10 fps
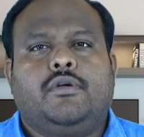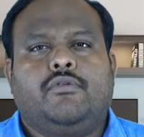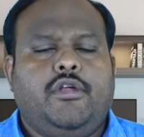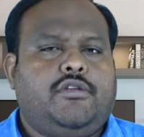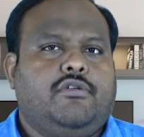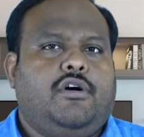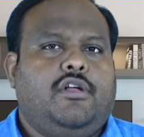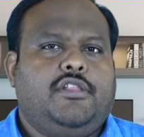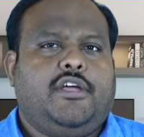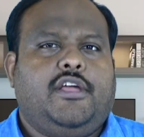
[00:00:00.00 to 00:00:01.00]
Greet you all
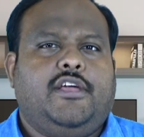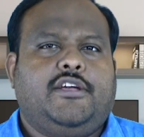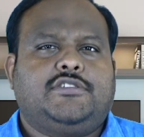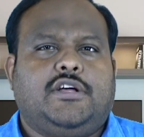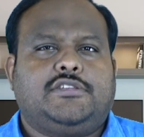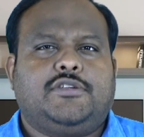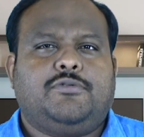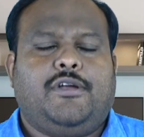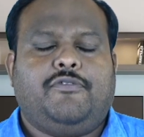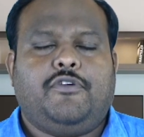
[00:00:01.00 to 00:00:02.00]
in the highly exalted,
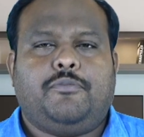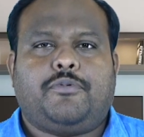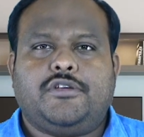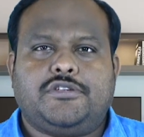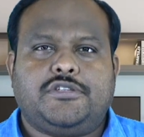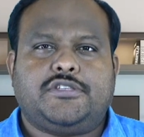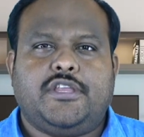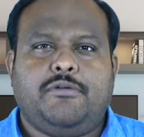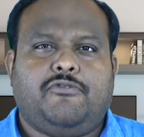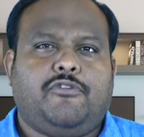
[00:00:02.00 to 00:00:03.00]
wonderful, precious
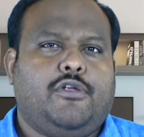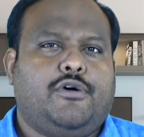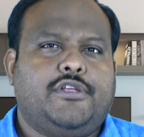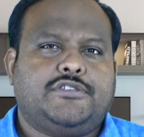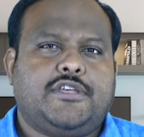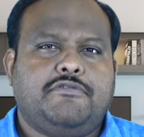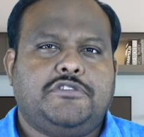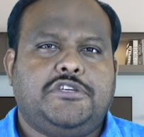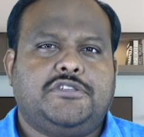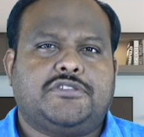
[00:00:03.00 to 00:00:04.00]
name of our Lord and Savior
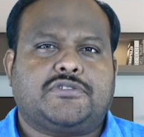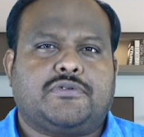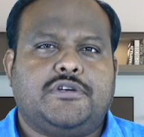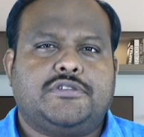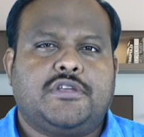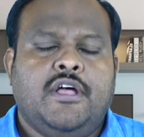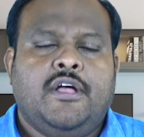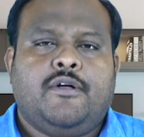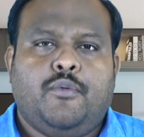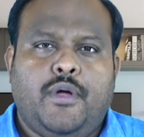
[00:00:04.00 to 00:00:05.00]
Jesus Christ.
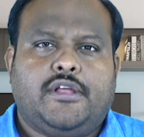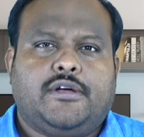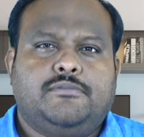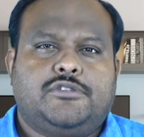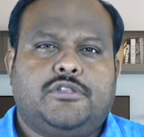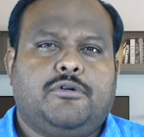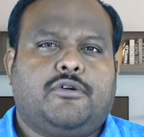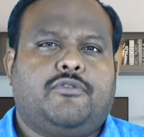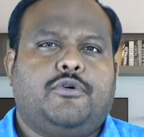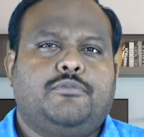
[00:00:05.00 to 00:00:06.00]
Welcome to the book
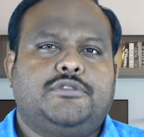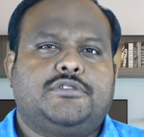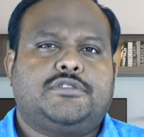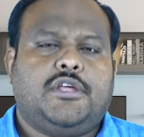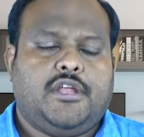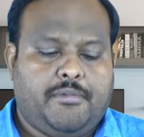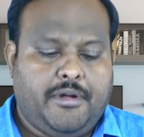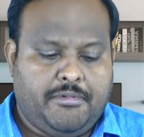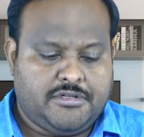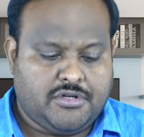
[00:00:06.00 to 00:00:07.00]
of Romans, turning our
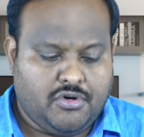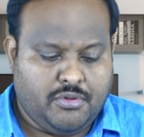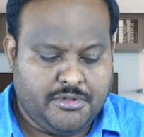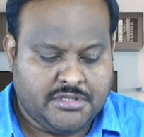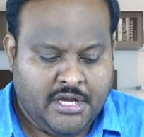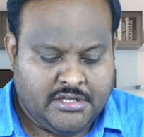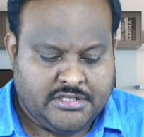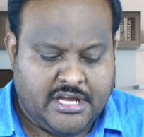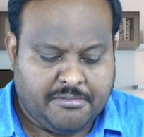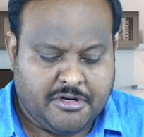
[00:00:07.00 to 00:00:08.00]
Bibles to Romans
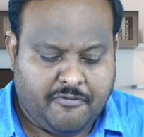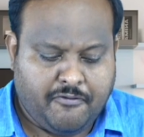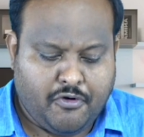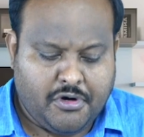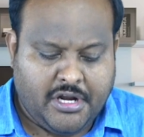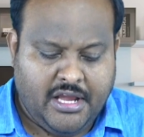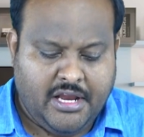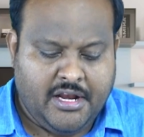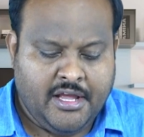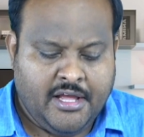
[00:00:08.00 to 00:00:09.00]
chapter
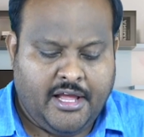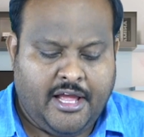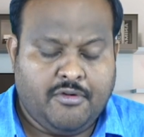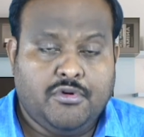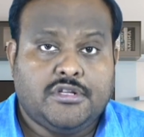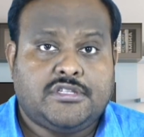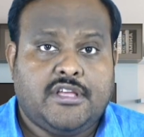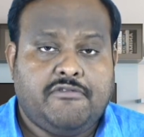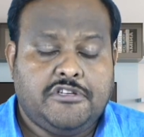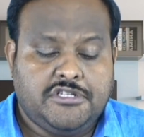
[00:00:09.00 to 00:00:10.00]
14 and verse
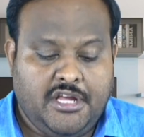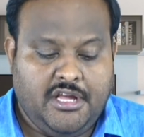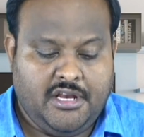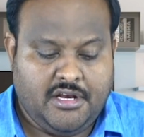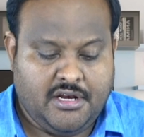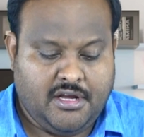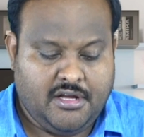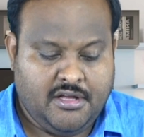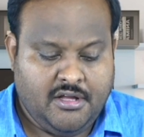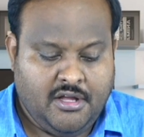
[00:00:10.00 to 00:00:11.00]
17.
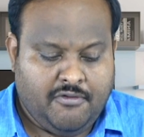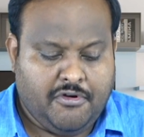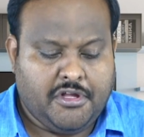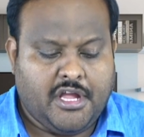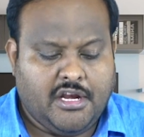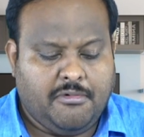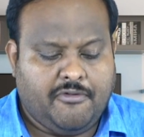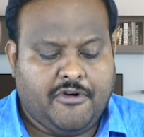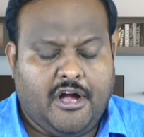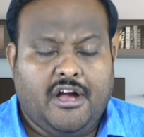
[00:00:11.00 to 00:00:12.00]
For the kingdom of
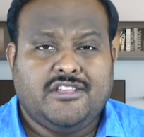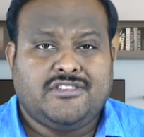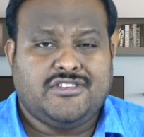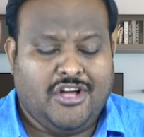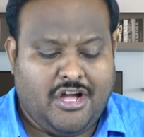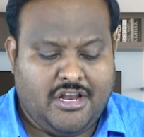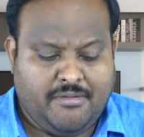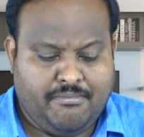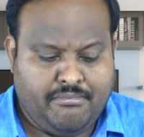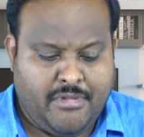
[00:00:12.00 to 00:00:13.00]
God is not a
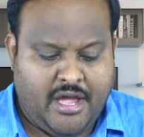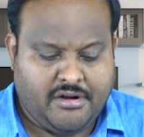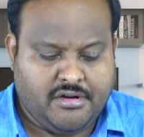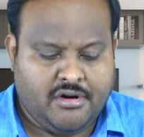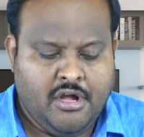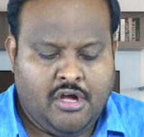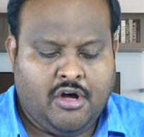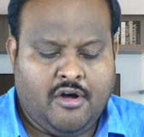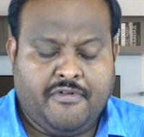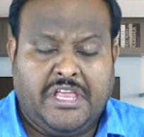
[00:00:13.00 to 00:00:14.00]
matter
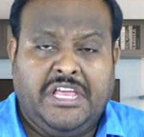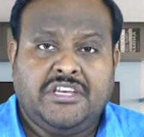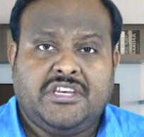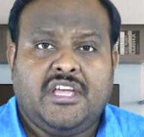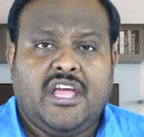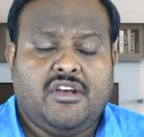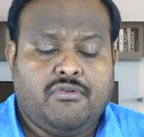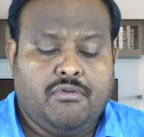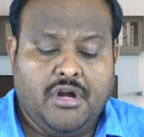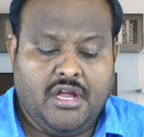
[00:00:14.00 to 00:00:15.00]
of eating and
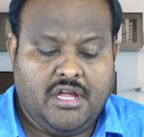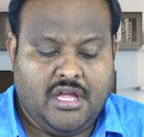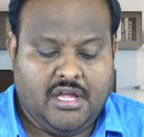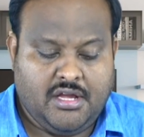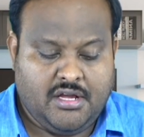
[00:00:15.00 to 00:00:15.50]
drinking,